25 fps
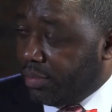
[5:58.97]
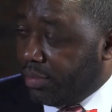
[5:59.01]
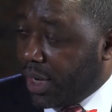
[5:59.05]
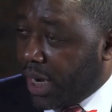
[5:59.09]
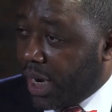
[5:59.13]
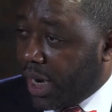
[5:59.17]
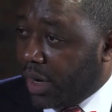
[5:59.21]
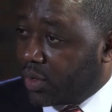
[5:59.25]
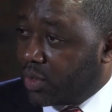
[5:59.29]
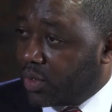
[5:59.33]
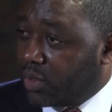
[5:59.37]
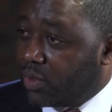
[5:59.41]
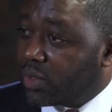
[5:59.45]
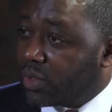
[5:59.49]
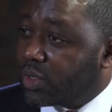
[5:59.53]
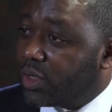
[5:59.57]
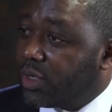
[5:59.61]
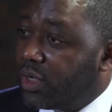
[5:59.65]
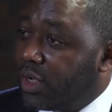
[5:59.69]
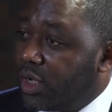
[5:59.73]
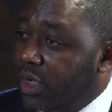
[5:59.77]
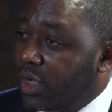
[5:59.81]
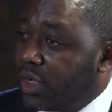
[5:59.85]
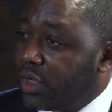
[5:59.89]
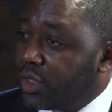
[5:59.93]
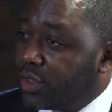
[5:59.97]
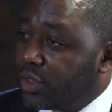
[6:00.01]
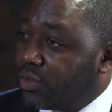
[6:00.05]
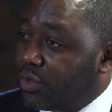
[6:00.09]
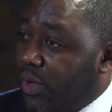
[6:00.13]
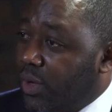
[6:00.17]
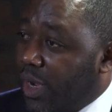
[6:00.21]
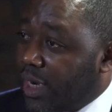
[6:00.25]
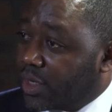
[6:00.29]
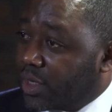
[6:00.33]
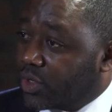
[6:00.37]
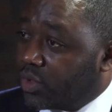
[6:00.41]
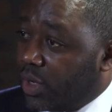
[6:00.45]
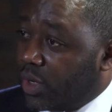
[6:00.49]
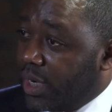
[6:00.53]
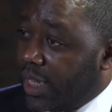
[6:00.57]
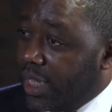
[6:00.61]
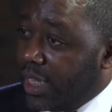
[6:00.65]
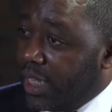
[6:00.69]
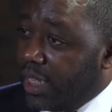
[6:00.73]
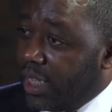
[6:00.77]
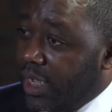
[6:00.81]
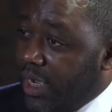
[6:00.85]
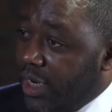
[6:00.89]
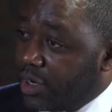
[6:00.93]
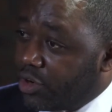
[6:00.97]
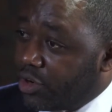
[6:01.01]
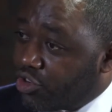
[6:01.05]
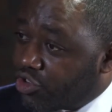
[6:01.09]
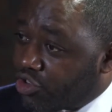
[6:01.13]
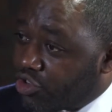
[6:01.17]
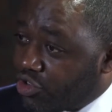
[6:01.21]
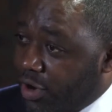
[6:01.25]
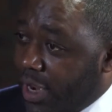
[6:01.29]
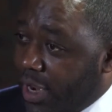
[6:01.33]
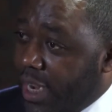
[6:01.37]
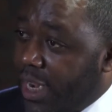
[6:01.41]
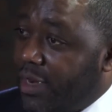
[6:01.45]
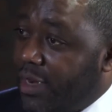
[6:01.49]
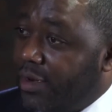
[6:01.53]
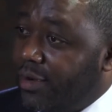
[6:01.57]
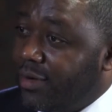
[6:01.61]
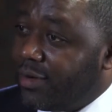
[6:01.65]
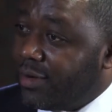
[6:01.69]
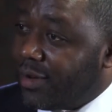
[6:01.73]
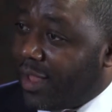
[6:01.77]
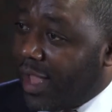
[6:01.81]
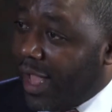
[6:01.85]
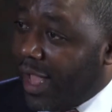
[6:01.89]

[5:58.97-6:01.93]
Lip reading: outlook, to actually train